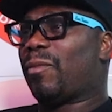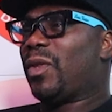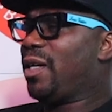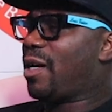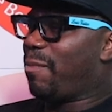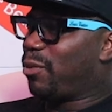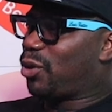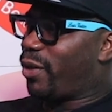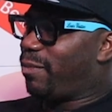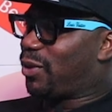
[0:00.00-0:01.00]
Did a couple
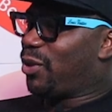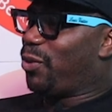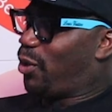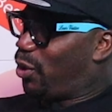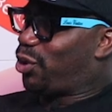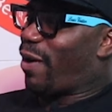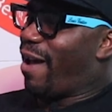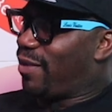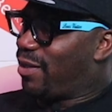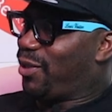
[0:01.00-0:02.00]
trips too. You're a
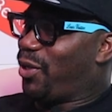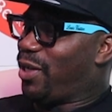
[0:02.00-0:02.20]
traveler. You're an